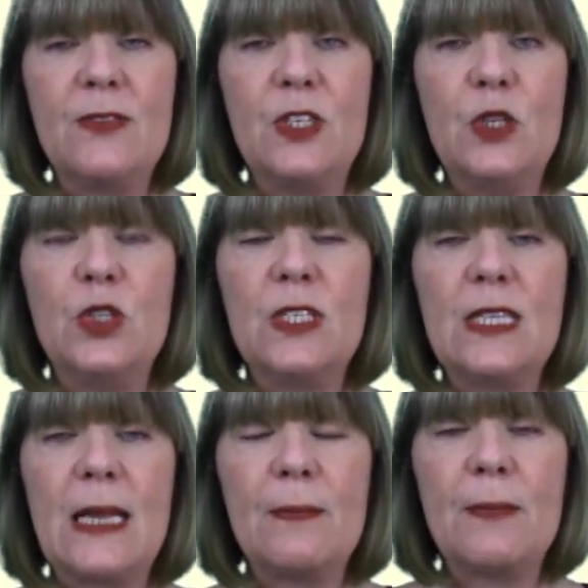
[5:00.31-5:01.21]
for you to
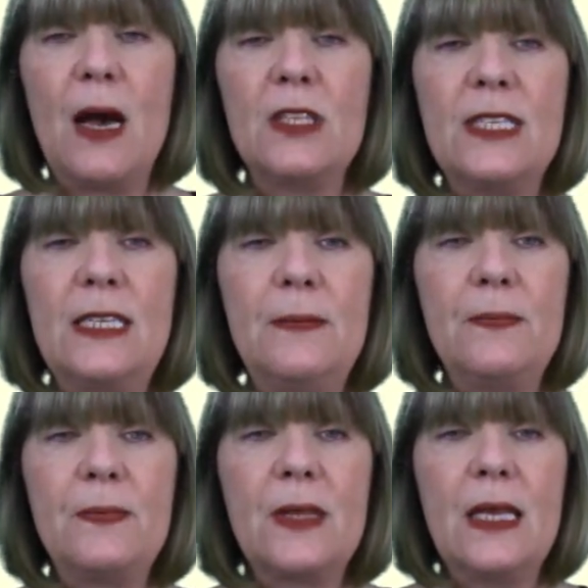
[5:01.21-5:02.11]
take part in.
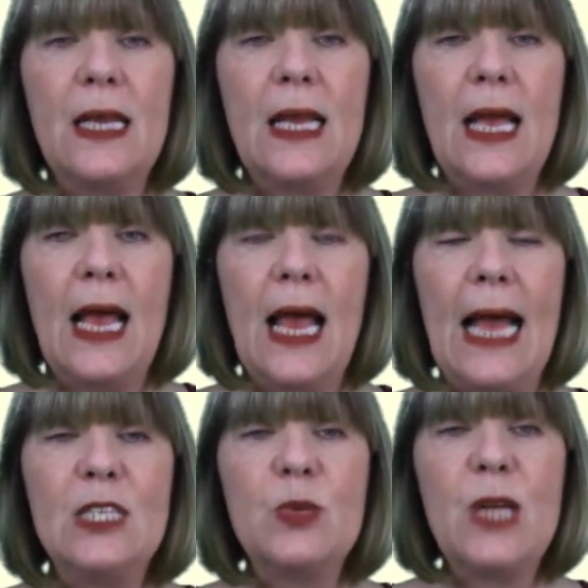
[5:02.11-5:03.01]

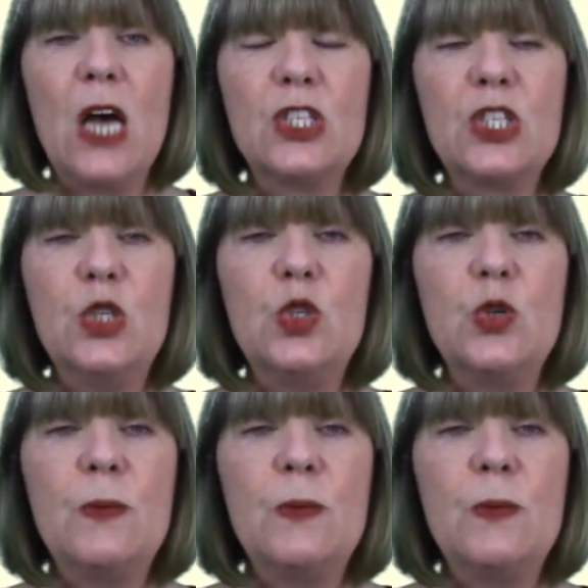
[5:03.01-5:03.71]
And we ask you to